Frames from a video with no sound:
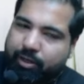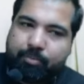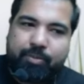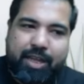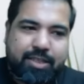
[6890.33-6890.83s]

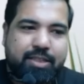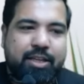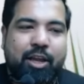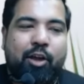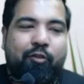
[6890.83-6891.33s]
Yes,
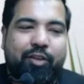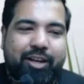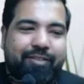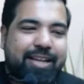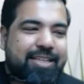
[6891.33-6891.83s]
we are
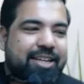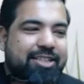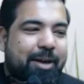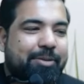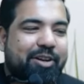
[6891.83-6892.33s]
revising a
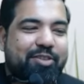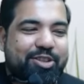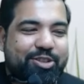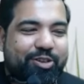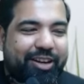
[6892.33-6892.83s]
chapter which is
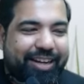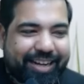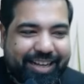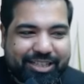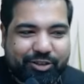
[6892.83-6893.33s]
called
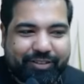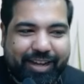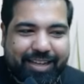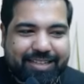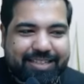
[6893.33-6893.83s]
rates of
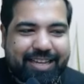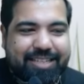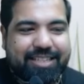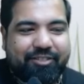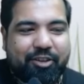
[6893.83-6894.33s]
tax. Yes,
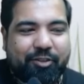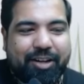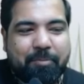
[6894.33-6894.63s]
everyone.